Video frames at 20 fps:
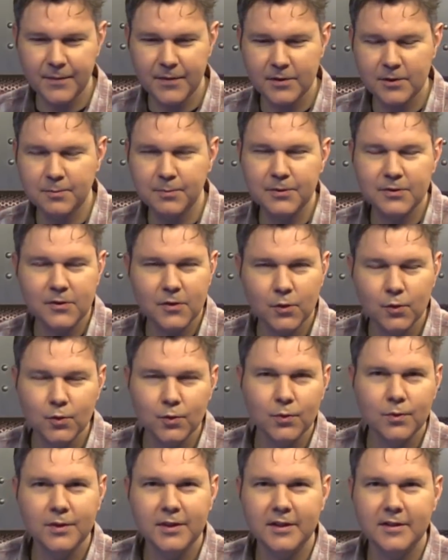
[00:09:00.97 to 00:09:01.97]

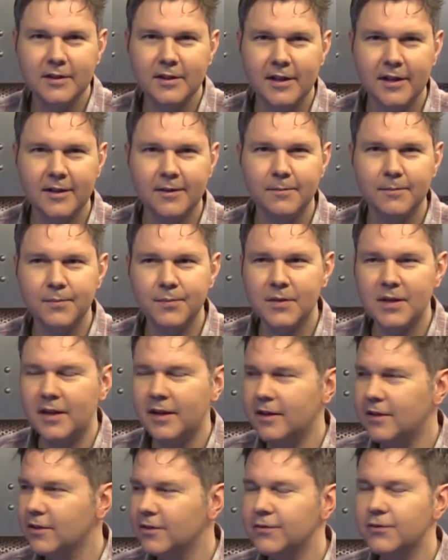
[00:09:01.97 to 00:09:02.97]
Splatoon, and
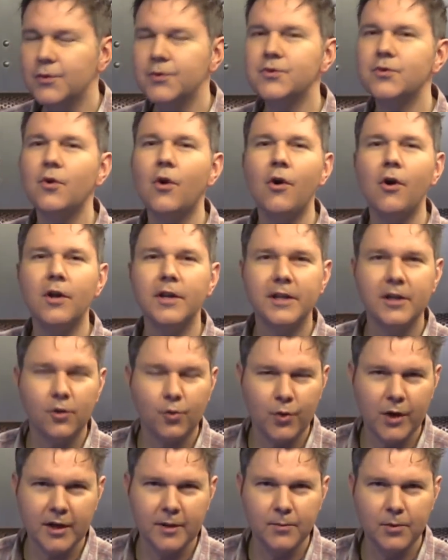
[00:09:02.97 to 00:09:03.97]
those are all
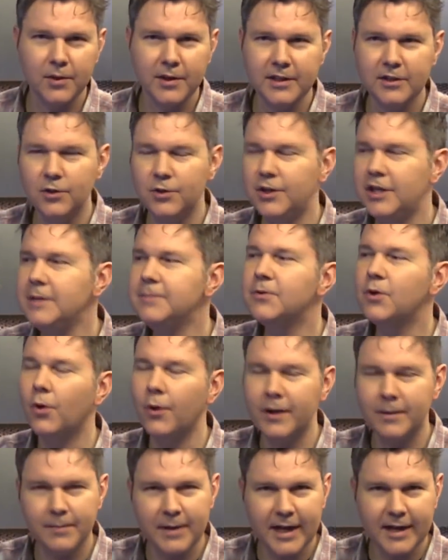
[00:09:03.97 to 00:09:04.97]
incredible, and you keep
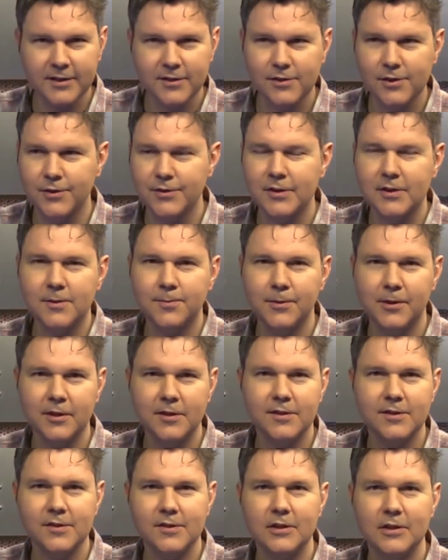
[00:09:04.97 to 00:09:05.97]
going back to those
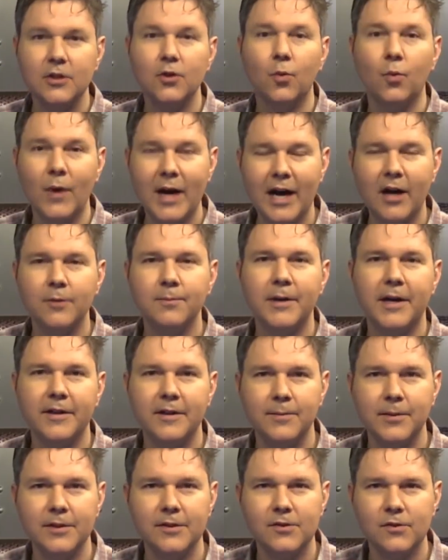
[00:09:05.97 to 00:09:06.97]
experiences, and you're wowed by
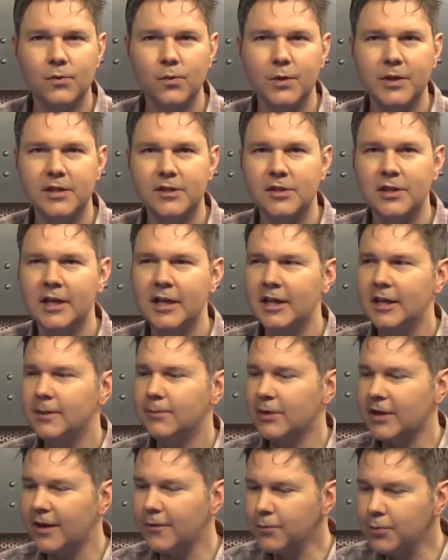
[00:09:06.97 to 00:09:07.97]
them on the Switch.
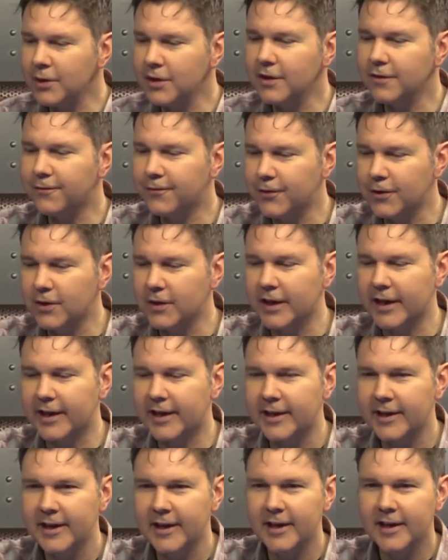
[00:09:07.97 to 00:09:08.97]
But I really feel
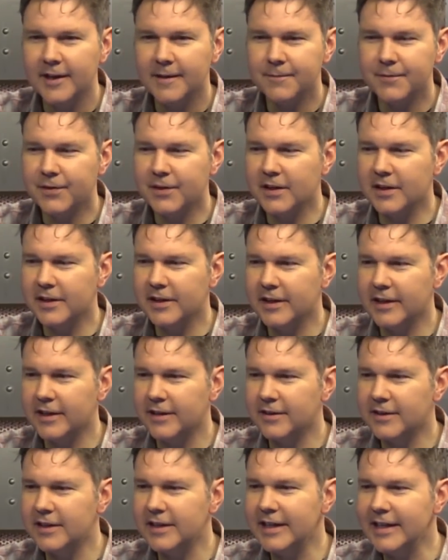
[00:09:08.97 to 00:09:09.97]
like the
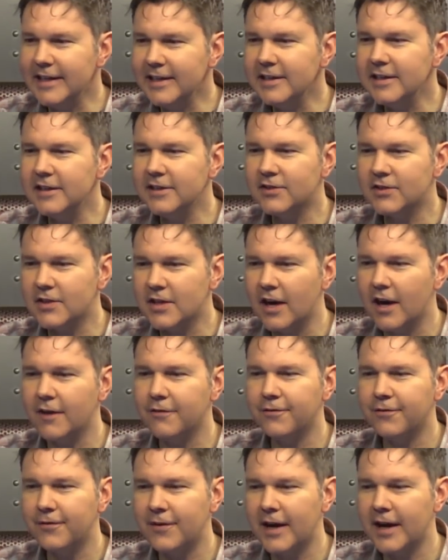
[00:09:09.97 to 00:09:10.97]
indie
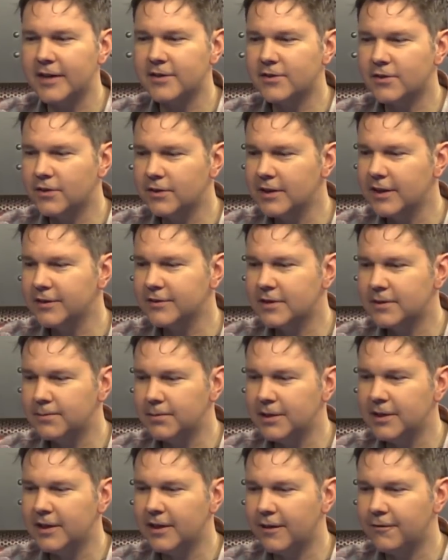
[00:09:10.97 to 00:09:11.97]
stuff has turned out to
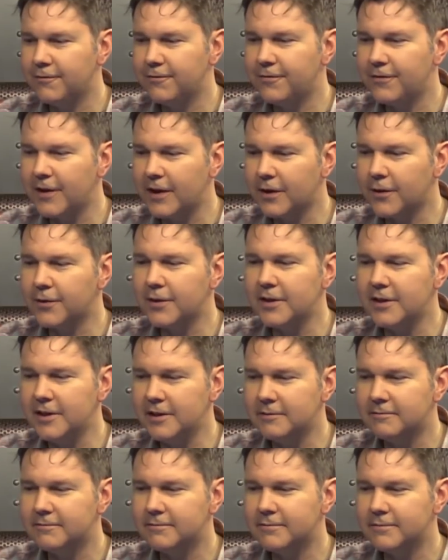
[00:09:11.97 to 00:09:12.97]
be a
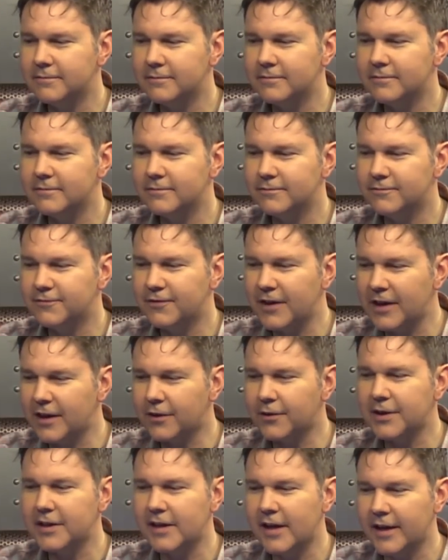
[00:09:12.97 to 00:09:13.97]
very,
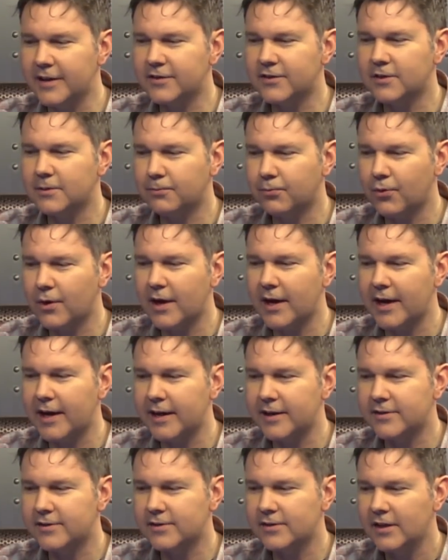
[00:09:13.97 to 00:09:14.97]
very nice
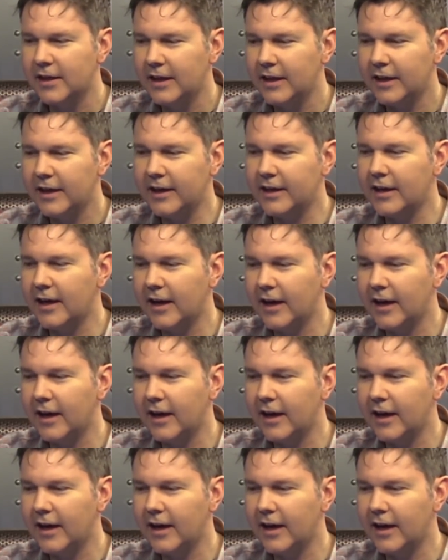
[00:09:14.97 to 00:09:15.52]
surprise, and